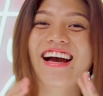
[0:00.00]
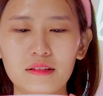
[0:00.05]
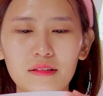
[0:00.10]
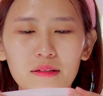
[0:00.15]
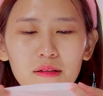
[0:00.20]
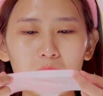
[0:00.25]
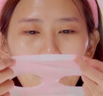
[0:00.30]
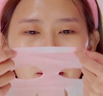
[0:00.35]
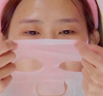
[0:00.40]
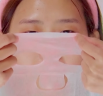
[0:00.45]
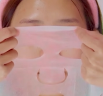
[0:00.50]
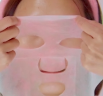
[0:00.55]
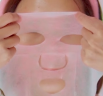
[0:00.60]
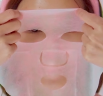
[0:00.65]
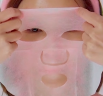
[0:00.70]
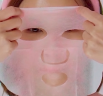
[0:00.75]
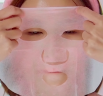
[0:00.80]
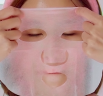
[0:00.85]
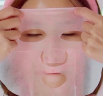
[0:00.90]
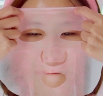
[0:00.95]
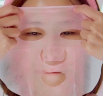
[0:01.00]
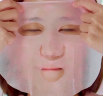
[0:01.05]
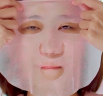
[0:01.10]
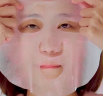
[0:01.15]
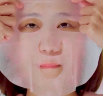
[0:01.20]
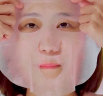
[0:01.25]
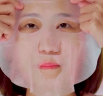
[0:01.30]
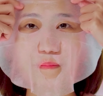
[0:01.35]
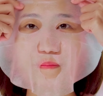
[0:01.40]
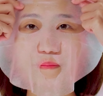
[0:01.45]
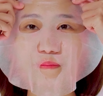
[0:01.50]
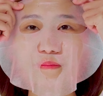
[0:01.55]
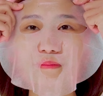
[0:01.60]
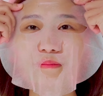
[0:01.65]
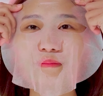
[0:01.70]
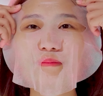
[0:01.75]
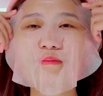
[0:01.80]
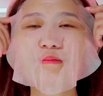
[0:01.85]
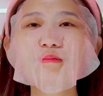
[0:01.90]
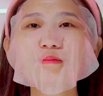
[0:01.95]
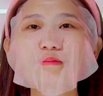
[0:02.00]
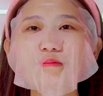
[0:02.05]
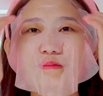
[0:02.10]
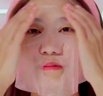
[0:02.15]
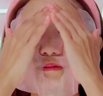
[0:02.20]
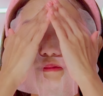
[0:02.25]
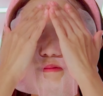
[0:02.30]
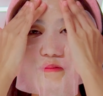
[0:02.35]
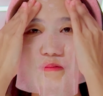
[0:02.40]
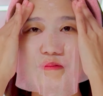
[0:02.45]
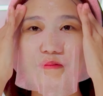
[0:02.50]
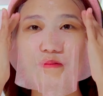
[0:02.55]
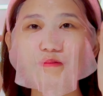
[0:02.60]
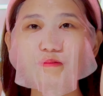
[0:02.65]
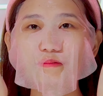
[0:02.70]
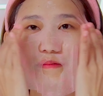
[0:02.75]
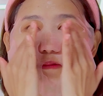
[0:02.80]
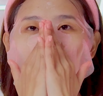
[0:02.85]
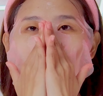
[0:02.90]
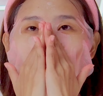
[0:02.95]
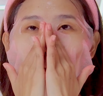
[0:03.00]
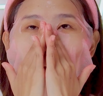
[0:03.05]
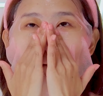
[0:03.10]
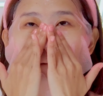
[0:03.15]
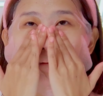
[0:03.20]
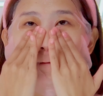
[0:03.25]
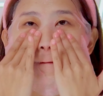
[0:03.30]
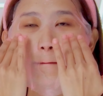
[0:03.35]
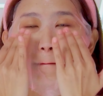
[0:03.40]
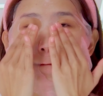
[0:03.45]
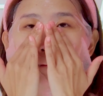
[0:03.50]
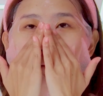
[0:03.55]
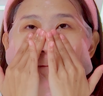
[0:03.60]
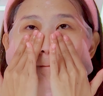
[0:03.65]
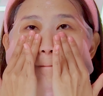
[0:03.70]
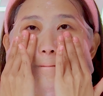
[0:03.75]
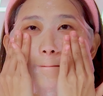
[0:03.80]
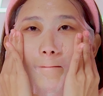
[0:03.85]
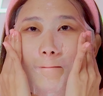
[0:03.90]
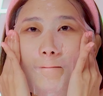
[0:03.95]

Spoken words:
After your toner step, apply the sheet mask and leave it on for